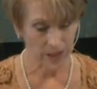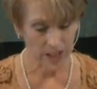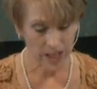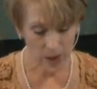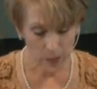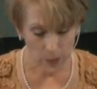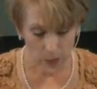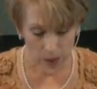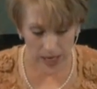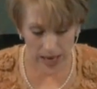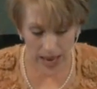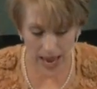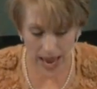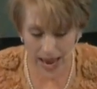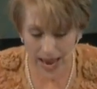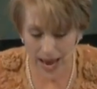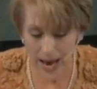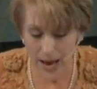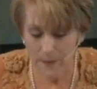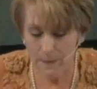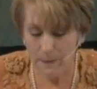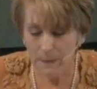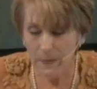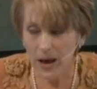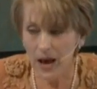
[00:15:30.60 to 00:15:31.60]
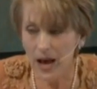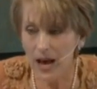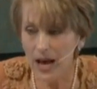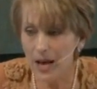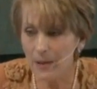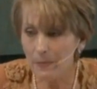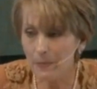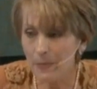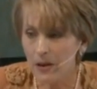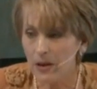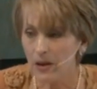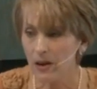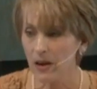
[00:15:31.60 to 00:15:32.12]
Can we amp
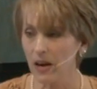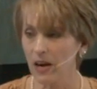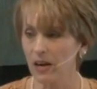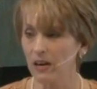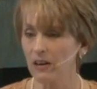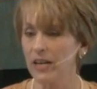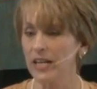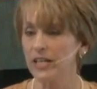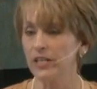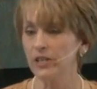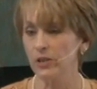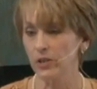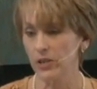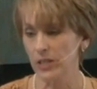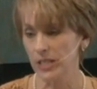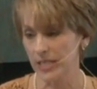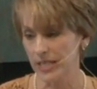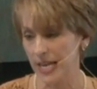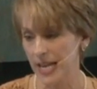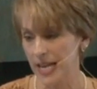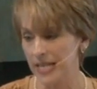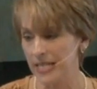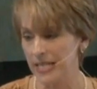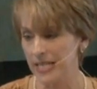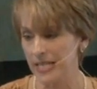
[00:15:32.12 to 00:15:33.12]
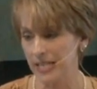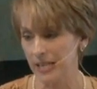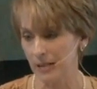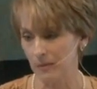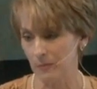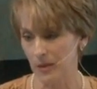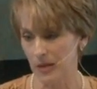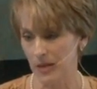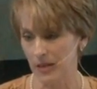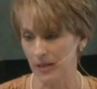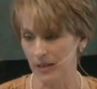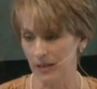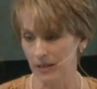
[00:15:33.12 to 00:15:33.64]
up our understanding of
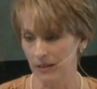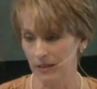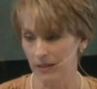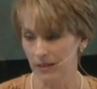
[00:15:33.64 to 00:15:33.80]
it?